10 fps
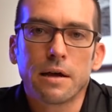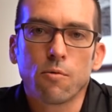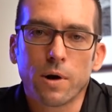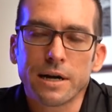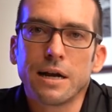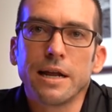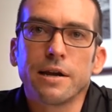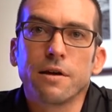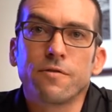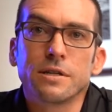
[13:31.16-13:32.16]
One clear
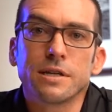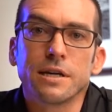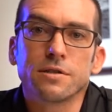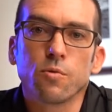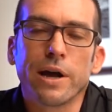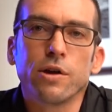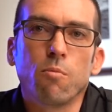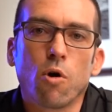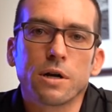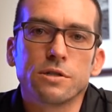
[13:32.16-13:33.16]
difference is the way you
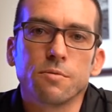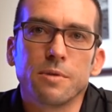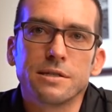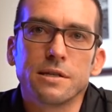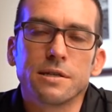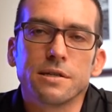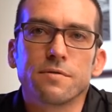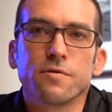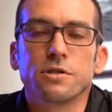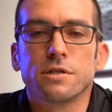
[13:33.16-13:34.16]
market to businesses
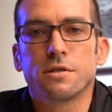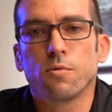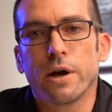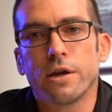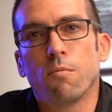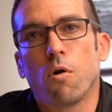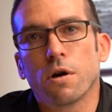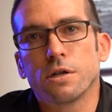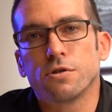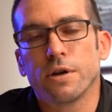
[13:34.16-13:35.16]
versus the way you
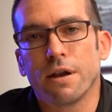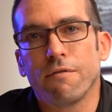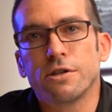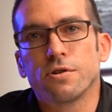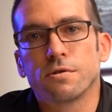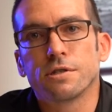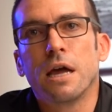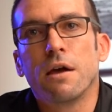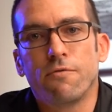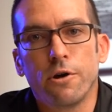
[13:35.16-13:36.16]
market to individuals.
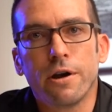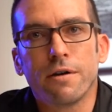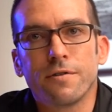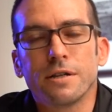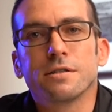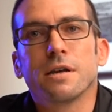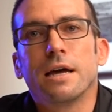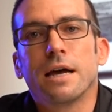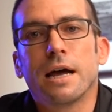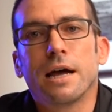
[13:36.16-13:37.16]
Very different.
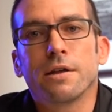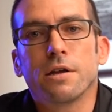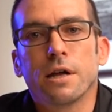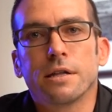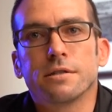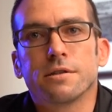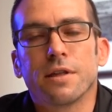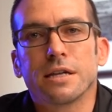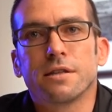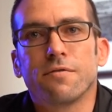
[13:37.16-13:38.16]
And
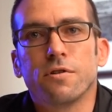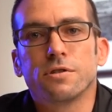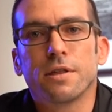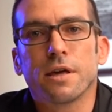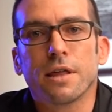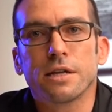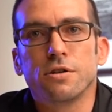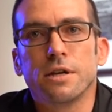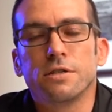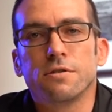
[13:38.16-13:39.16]
that's the first thing that
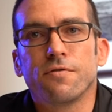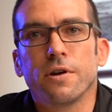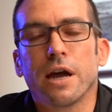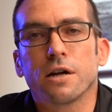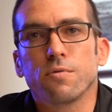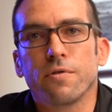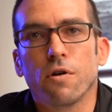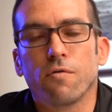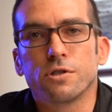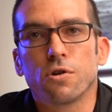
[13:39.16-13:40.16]
you need to figure out with
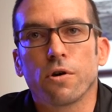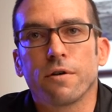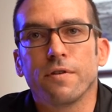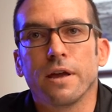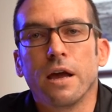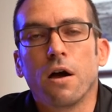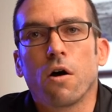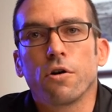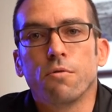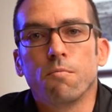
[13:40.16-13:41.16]
your photography.
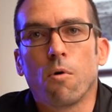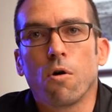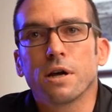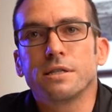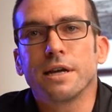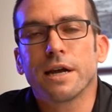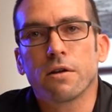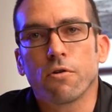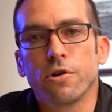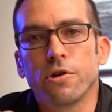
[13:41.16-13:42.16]
Are you marketing and
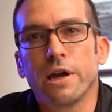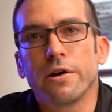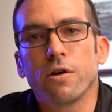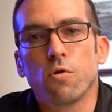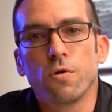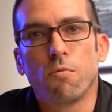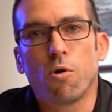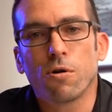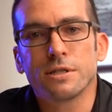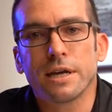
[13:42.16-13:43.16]
are you gearing all your
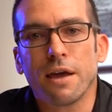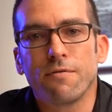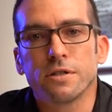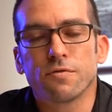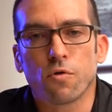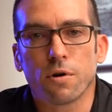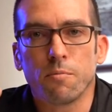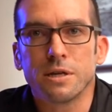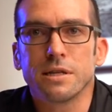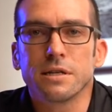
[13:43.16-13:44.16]
marketing efforts for a
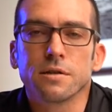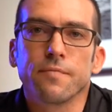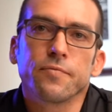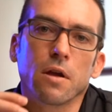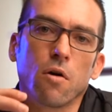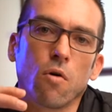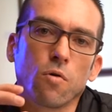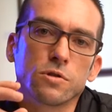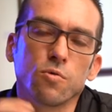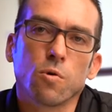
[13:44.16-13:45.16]
business
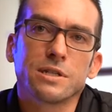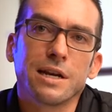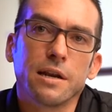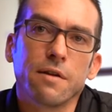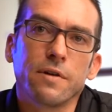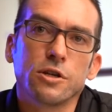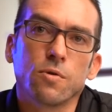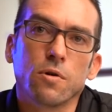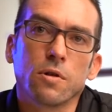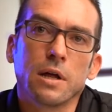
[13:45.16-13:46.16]
or towards an
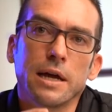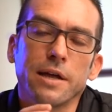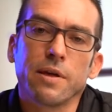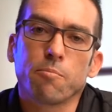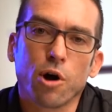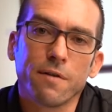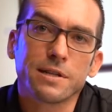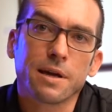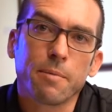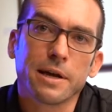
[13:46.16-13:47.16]
individual in their
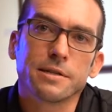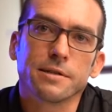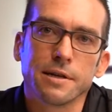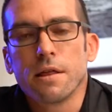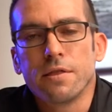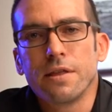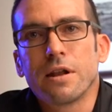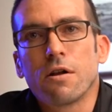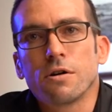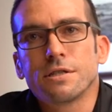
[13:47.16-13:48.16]
private capacity? Then the
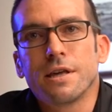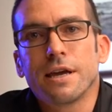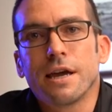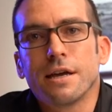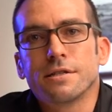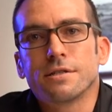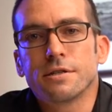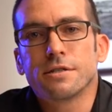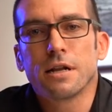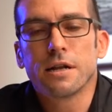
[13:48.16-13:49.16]
last thing is
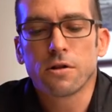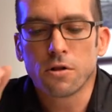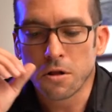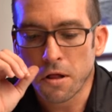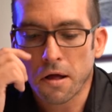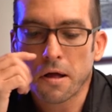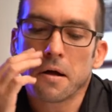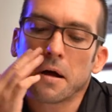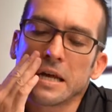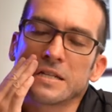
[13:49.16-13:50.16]
just a little
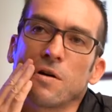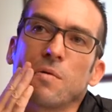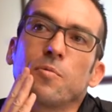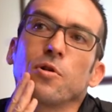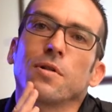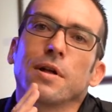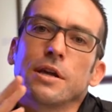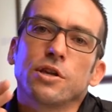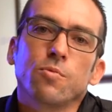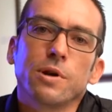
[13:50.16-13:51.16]
example.
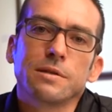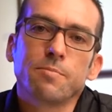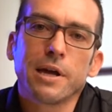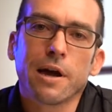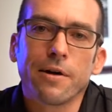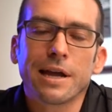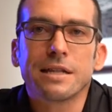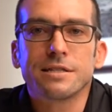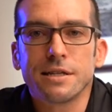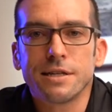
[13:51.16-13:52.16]
You wouldn't be going
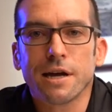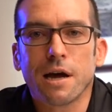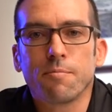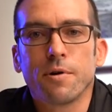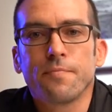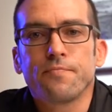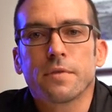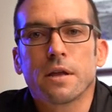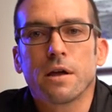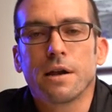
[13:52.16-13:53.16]
and setting up
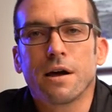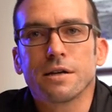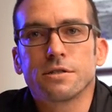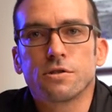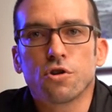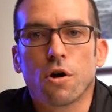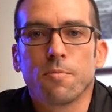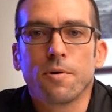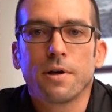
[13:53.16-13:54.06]
a nice shop